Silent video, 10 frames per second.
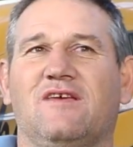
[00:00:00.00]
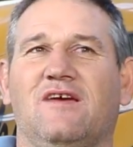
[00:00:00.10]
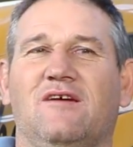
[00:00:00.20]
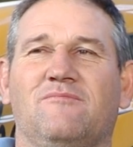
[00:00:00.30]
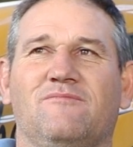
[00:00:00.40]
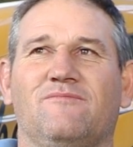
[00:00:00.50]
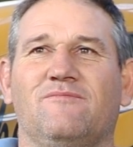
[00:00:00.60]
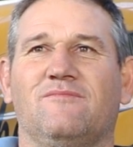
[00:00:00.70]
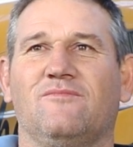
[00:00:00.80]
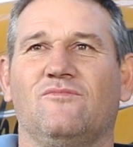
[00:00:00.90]

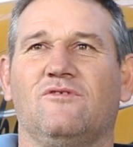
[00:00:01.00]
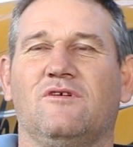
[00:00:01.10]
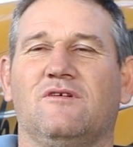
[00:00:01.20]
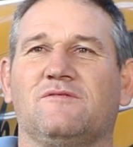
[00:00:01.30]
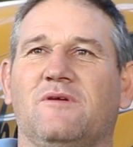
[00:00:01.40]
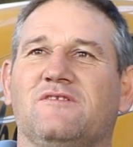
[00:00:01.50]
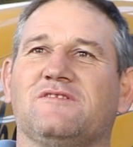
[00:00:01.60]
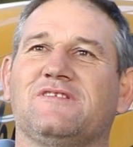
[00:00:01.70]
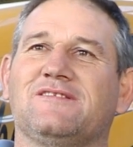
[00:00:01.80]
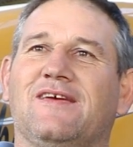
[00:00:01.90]
Well, I suppose I
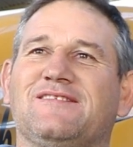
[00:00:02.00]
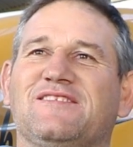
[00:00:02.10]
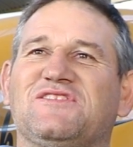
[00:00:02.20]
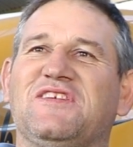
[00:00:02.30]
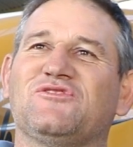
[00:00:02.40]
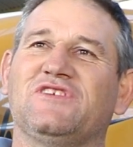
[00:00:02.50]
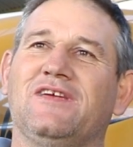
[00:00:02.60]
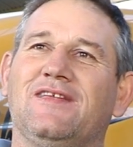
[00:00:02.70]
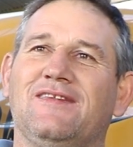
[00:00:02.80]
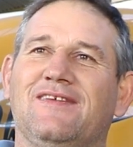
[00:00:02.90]
should say it's a steel
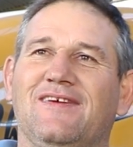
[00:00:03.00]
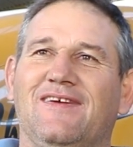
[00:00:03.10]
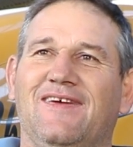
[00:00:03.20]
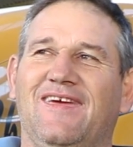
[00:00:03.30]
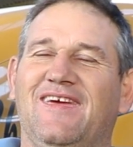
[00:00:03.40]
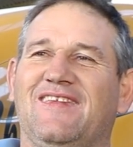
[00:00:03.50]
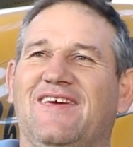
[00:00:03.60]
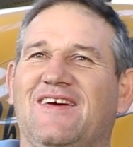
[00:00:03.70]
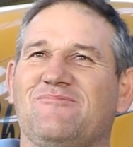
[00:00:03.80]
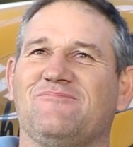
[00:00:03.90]
shed, and
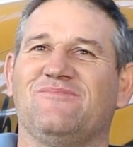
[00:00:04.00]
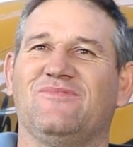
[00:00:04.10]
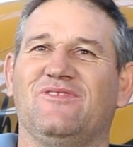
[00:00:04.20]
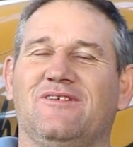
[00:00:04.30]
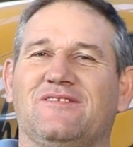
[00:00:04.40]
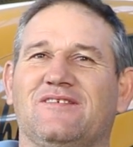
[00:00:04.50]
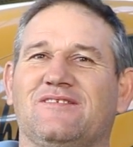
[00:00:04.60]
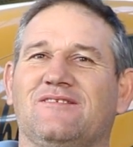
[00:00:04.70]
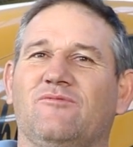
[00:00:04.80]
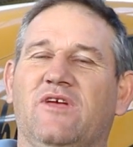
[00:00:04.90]
well, it's
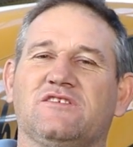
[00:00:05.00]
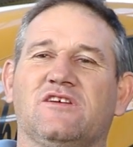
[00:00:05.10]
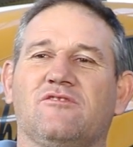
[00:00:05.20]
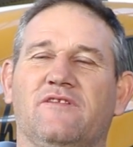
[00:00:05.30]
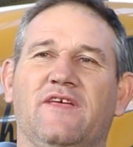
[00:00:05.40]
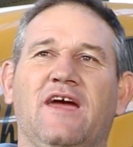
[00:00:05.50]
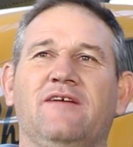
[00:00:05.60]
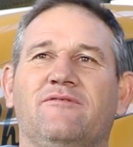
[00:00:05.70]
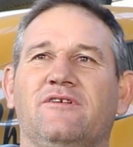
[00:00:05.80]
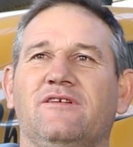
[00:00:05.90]
just, we actually call it the
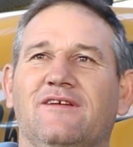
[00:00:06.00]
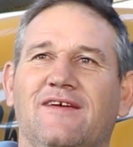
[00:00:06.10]
aviary